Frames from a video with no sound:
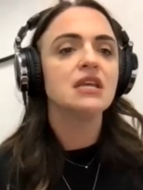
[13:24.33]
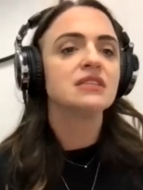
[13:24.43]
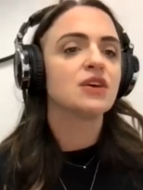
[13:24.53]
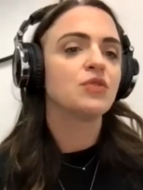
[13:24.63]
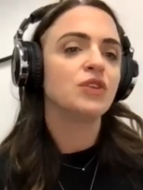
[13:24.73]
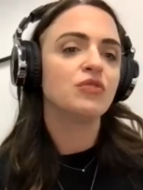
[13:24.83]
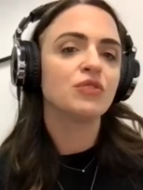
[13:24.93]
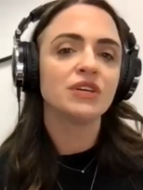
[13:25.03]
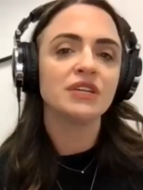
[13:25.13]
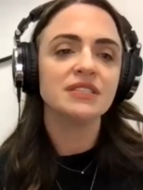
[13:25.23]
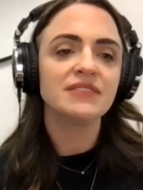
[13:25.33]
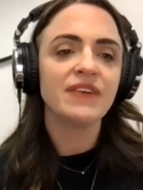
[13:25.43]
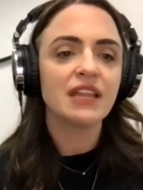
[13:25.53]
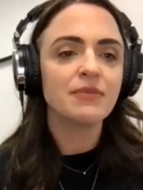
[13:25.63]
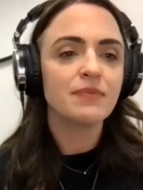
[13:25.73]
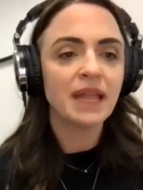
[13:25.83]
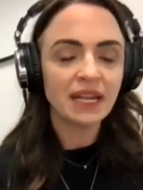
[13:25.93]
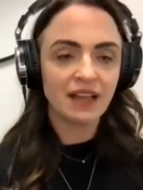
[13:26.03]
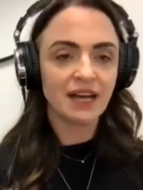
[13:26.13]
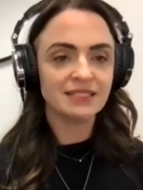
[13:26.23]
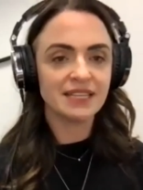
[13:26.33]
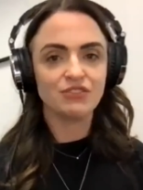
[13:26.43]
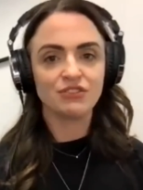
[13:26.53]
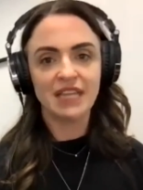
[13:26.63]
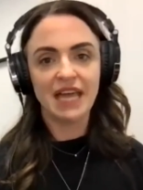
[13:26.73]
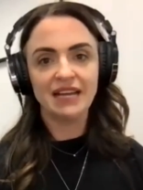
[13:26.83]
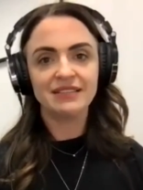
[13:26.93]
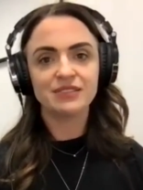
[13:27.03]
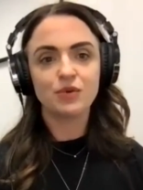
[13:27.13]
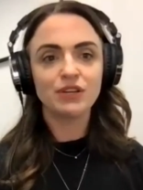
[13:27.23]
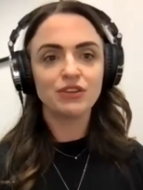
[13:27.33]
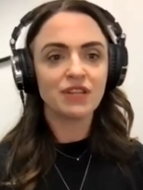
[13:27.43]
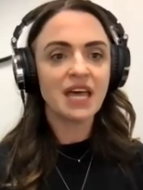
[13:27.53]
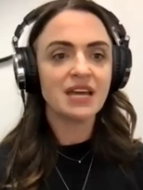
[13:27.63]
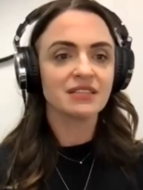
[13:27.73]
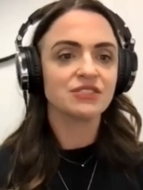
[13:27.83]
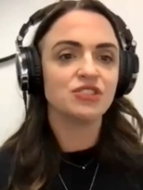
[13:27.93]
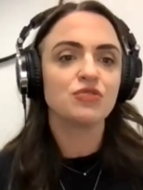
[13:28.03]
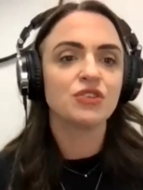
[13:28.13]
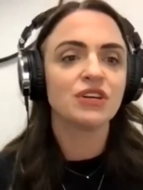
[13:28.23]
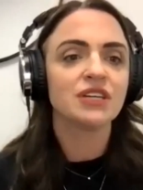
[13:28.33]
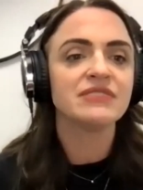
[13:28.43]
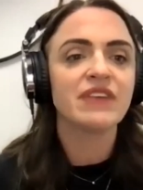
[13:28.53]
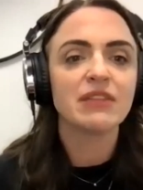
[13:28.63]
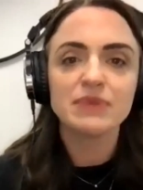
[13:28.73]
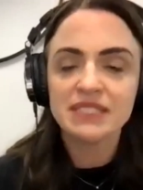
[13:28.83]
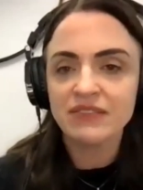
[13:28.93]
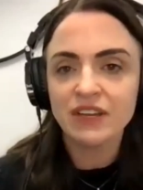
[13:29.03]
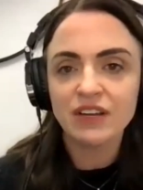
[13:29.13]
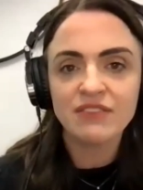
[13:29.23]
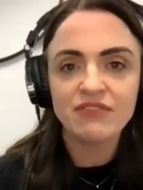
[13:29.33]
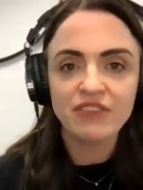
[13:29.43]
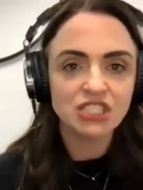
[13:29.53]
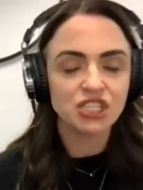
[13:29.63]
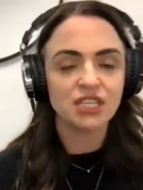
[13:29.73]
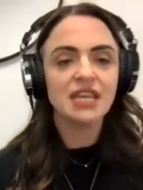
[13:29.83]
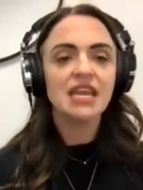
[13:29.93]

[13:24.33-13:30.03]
So you could develop blood clots in your legs or in your lungs. You could develop a severe infection